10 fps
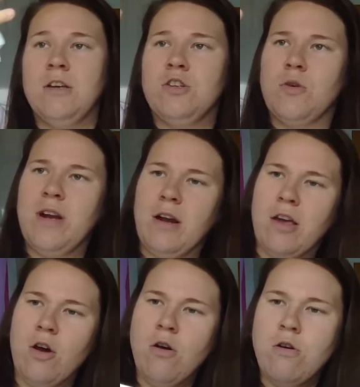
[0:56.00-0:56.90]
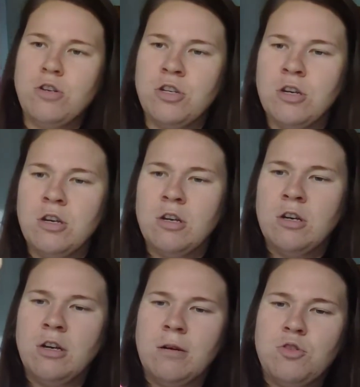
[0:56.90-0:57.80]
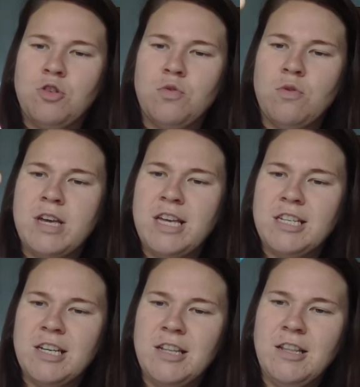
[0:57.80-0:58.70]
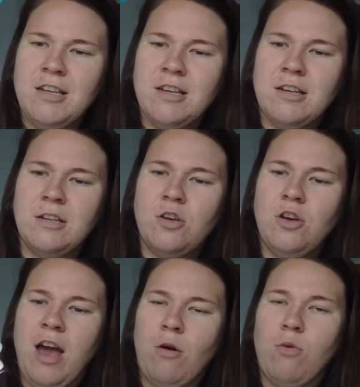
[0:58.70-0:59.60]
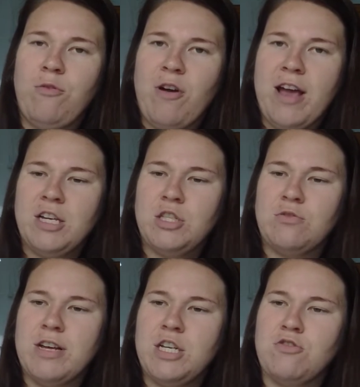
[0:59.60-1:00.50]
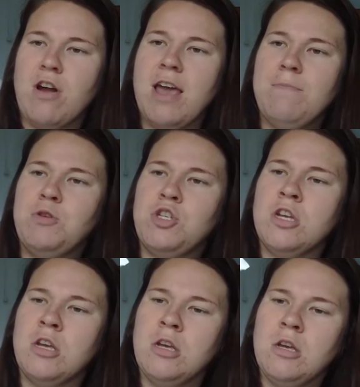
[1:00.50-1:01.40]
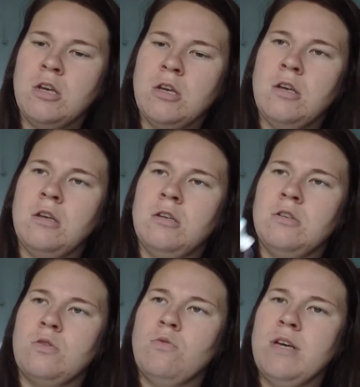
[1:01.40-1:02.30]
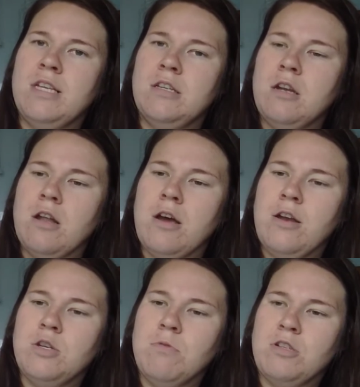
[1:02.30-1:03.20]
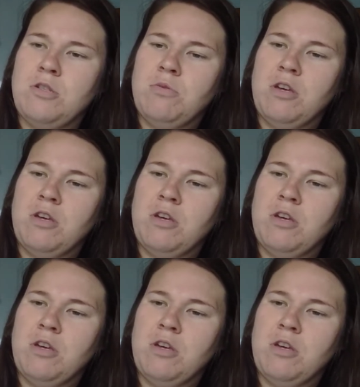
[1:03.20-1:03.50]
So here it goes. I'm squeezing. Good Aquafresh, 3 stripes. Squeezing it out as much as we